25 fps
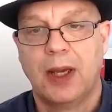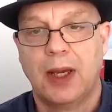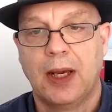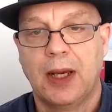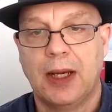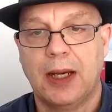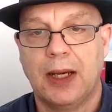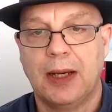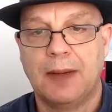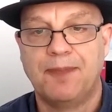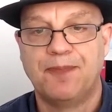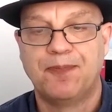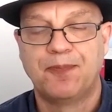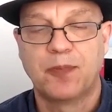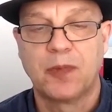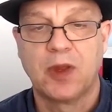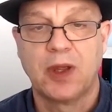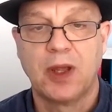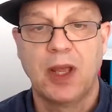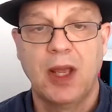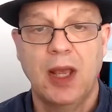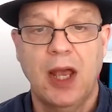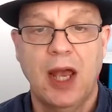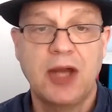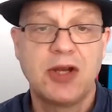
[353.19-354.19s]

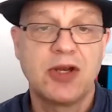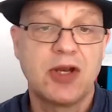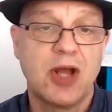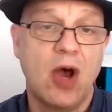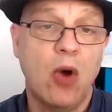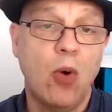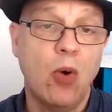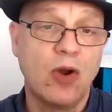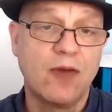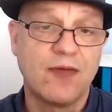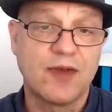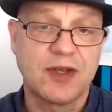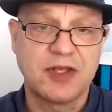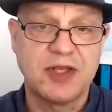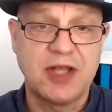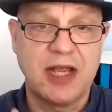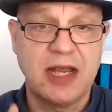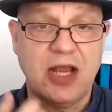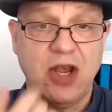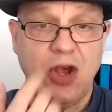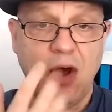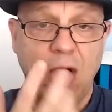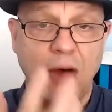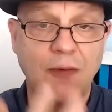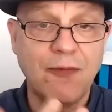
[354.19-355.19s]
And all of us
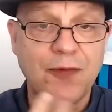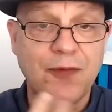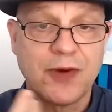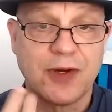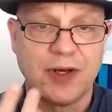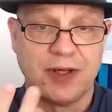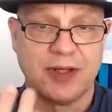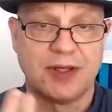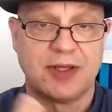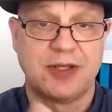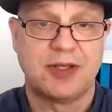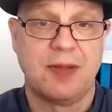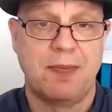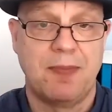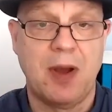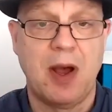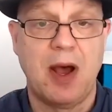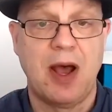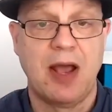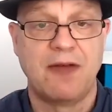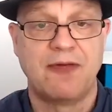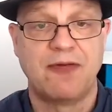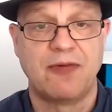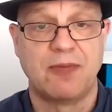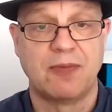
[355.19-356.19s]
need confidence to
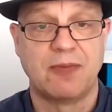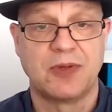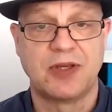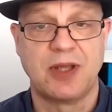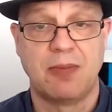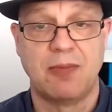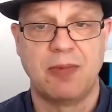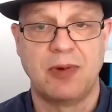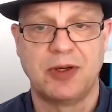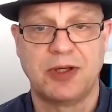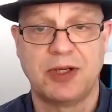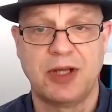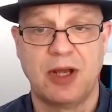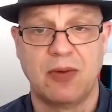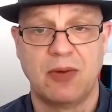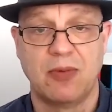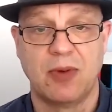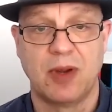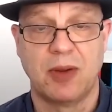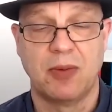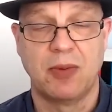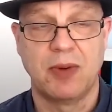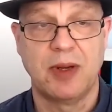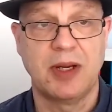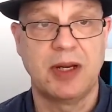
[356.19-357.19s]
buy from someone, don't
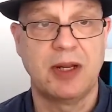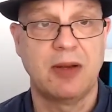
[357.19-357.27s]
we?